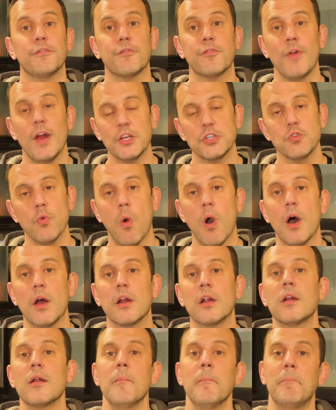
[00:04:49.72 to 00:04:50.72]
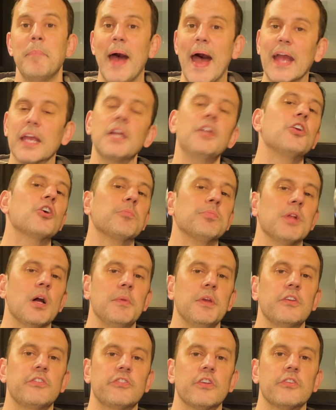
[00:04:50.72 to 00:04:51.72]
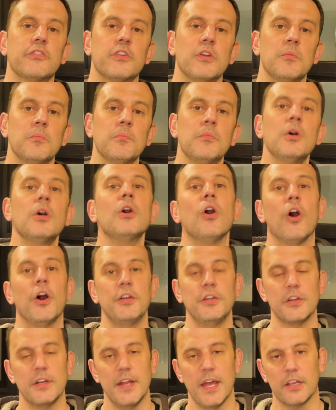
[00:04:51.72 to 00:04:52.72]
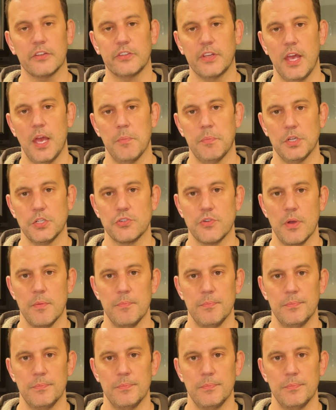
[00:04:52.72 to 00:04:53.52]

fresh water back in your plumbing system on your next camping trip.